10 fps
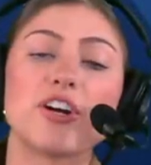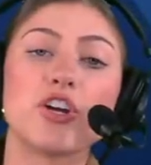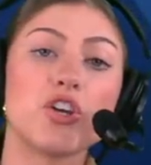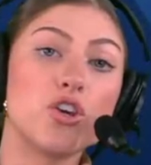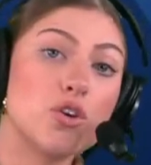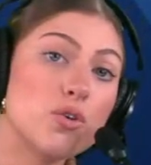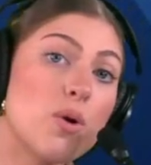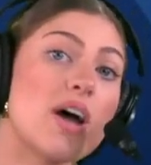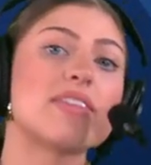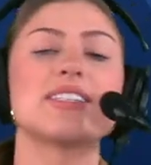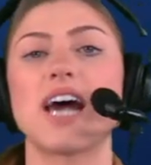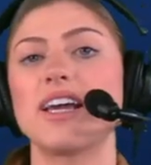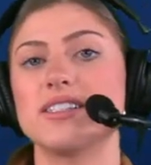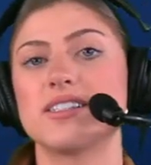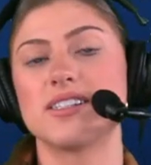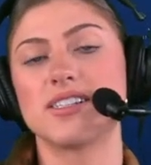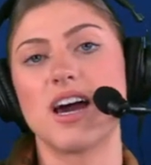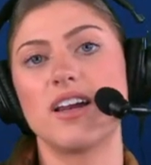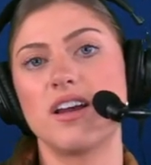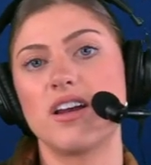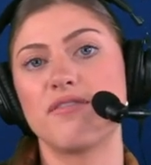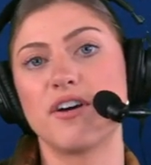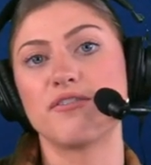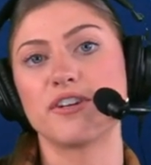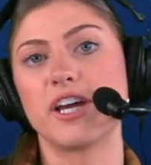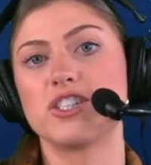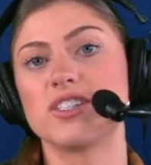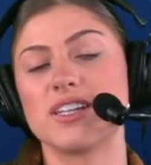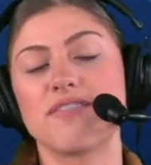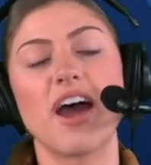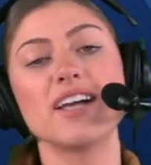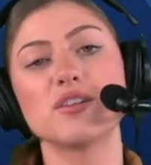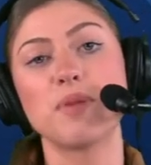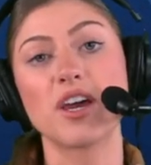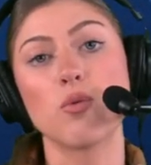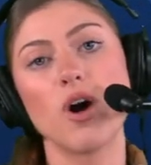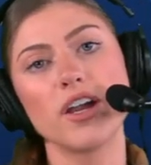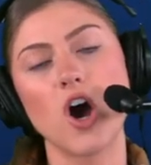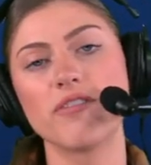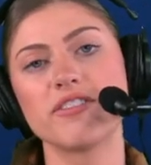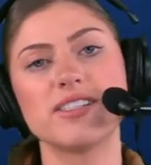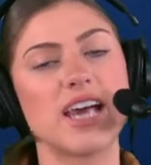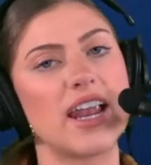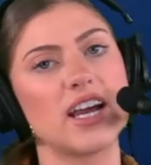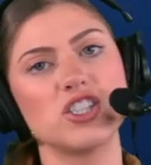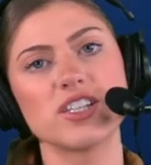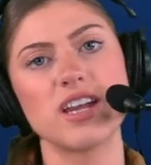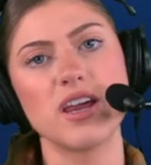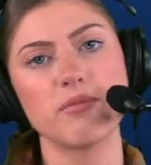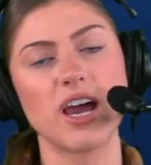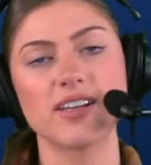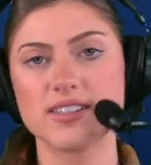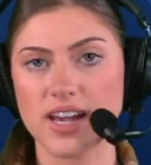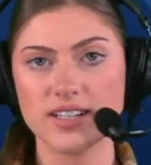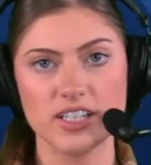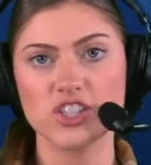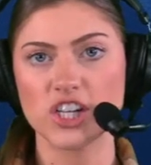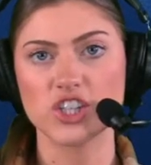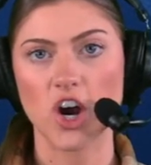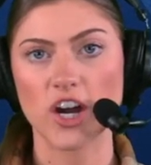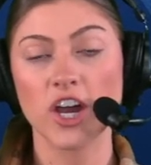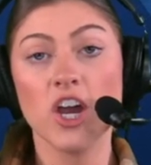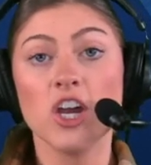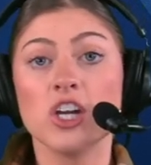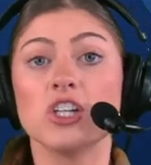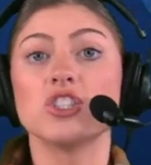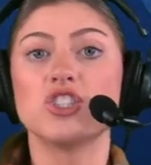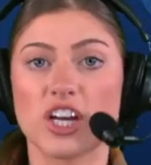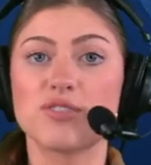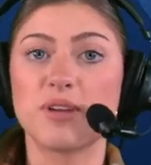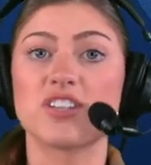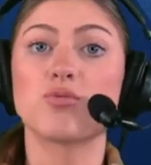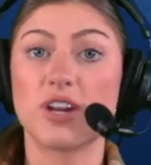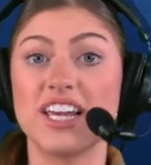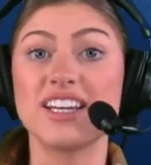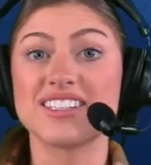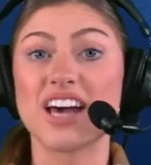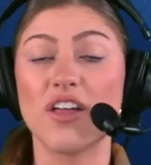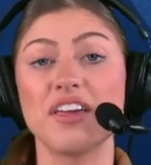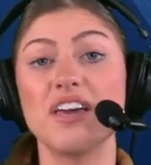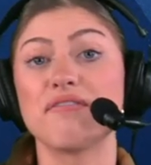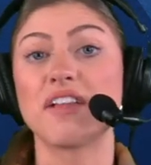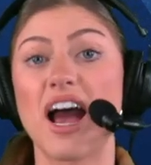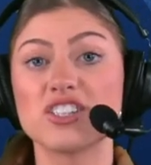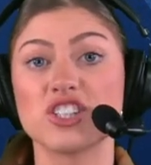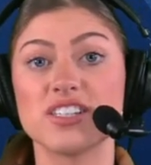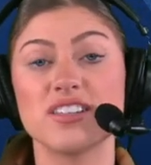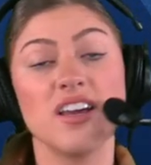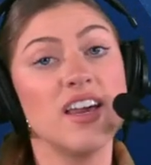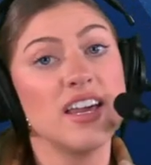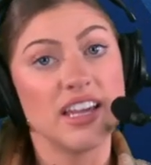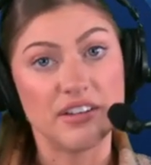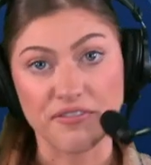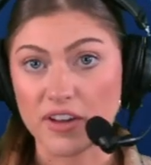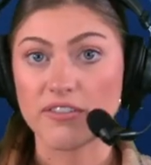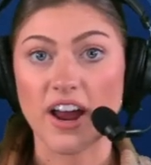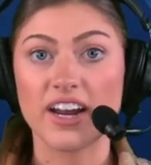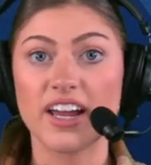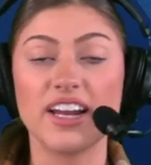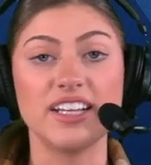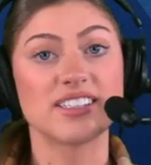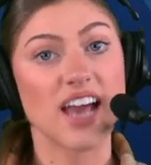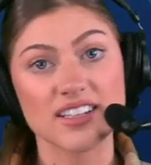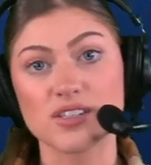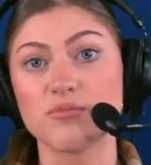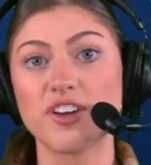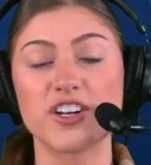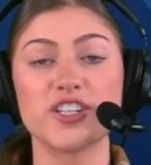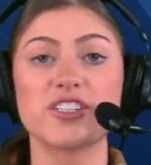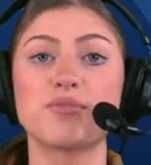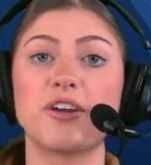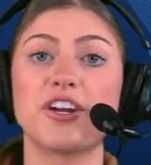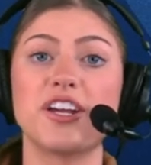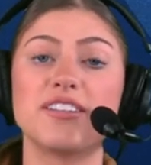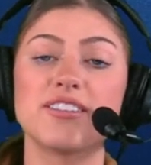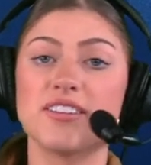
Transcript: you want the Titans to sign in NFL free agency. If I had to pick one off the 10 I just named, I say DJ Chark just because when he is healthy, he flashes. He'd fit right in. He's got some veteran experience.